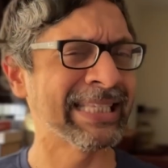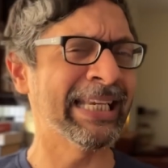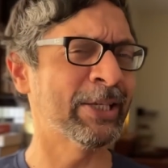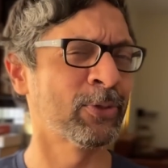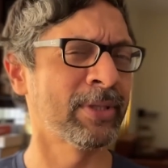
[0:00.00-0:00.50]

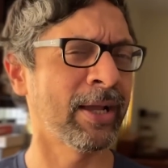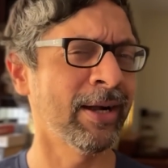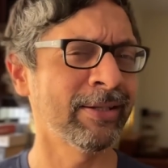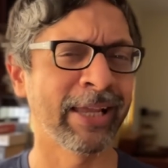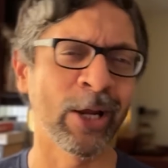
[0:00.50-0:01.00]
sticks to the
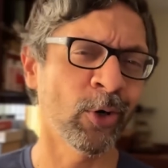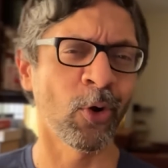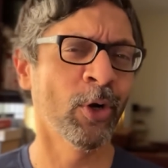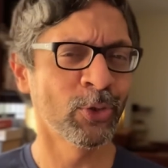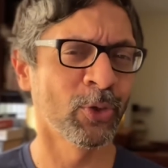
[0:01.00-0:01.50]
gut cannot
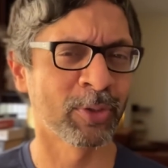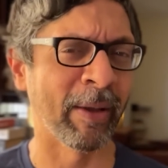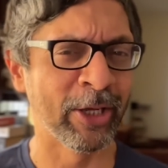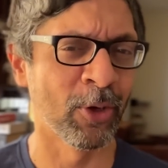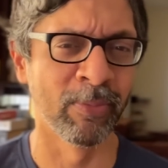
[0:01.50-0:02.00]
also
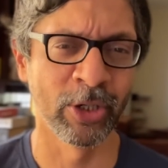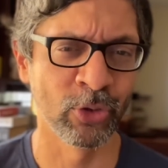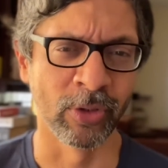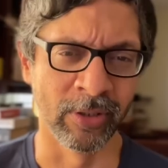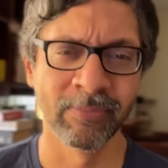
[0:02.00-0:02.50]
spike your blood
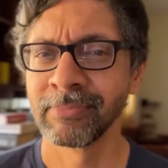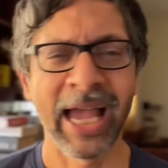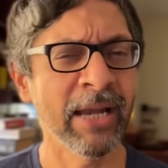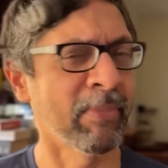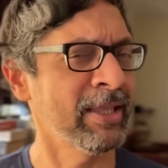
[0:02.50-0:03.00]
sugar.
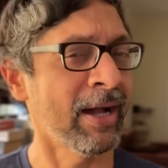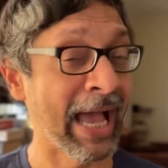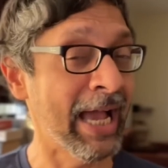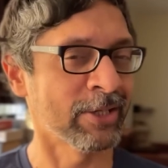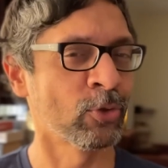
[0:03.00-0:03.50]
And maida
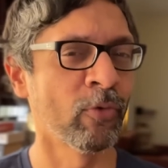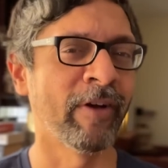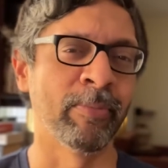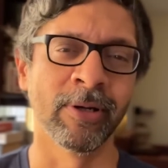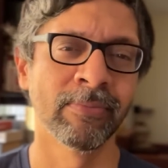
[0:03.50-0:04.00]
has no
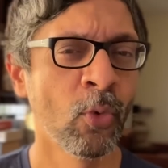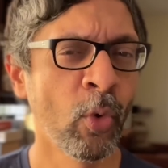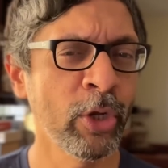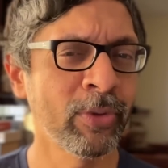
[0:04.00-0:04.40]
fiber. What do you